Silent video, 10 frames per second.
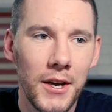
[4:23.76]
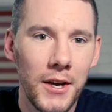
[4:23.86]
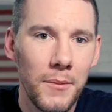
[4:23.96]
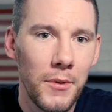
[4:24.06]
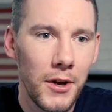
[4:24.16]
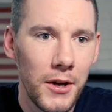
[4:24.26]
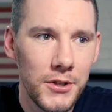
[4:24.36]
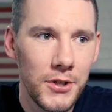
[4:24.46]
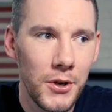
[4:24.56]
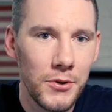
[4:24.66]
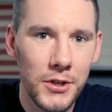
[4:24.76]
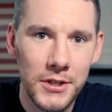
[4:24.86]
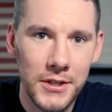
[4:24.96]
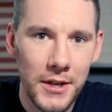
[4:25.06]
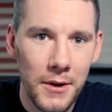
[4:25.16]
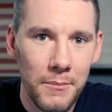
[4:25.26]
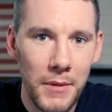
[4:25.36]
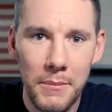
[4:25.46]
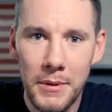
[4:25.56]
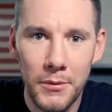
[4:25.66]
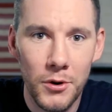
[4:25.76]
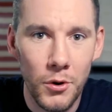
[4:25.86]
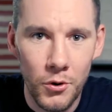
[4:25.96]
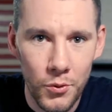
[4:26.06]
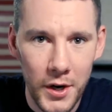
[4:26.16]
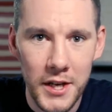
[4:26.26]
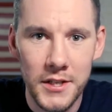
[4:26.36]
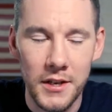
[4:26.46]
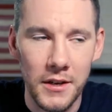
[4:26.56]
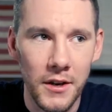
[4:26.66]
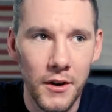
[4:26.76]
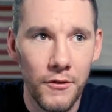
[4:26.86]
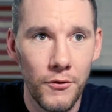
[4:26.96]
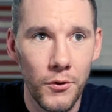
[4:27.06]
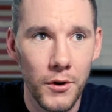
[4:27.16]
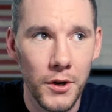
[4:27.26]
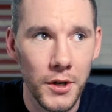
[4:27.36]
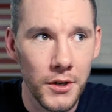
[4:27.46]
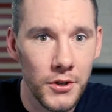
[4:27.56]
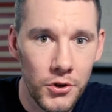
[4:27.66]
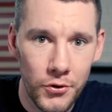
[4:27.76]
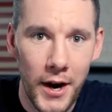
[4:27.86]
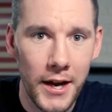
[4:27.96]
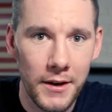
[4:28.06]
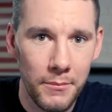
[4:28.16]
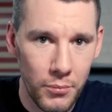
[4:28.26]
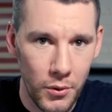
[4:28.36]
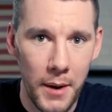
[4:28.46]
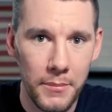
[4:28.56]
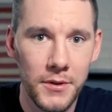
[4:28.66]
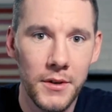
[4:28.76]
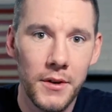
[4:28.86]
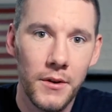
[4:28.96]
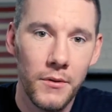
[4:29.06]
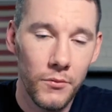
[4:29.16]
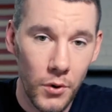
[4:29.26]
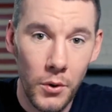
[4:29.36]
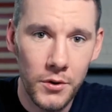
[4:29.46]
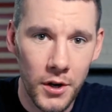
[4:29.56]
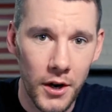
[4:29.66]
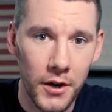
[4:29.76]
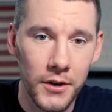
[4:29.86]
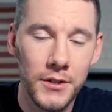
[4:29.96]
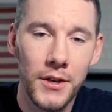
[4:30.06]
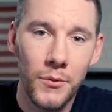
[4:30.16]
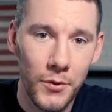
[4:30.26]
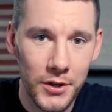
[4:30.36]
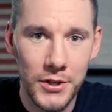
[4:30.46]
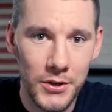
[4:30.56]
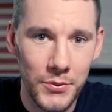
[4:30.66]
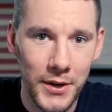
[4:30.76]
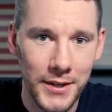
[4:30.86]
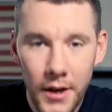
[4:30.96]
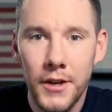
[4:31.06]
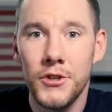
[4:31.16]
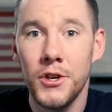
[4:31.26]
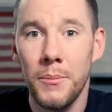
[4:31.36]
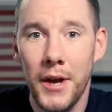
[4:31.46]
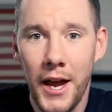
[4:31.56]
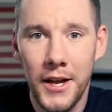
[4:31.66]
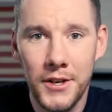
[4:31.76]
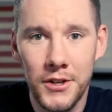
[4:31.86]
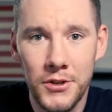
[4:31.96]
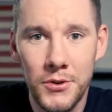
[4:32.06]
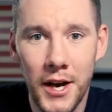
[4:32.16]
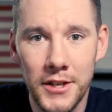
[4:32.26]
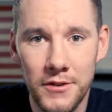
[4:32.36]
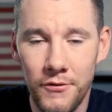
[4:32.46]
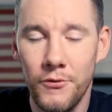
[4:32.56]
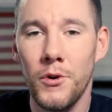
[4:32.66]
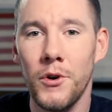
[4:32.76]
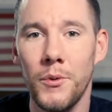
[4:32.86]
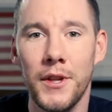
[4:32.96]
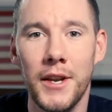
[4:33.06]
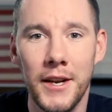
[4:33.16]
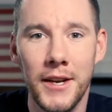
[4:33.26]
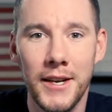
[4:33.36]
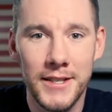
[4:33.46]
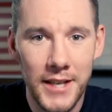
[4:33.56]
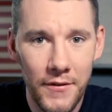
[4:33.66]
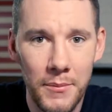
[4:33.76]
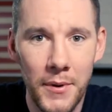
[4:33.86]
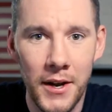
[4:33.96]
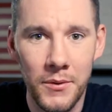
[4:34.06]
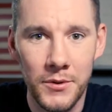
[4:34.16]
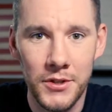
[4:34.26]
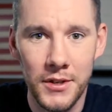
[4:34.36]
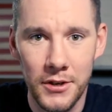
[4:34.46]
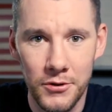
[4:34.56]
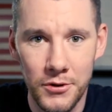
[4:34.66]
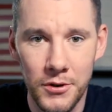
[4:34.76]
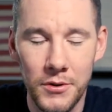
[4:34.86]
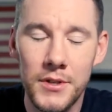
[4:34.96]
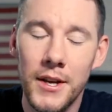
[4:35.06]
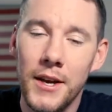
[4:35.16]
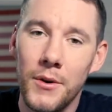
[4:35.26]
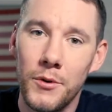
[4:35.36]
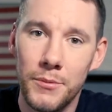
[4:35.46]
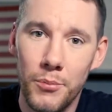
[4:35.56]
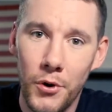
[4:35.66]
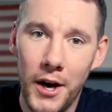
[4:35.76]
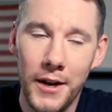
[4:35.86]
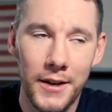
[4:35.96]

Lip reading: but it also just made people go crazy for track-prepped road cars, which this was. Jump ahead to the 2004 when the 997 model was introduced, which brought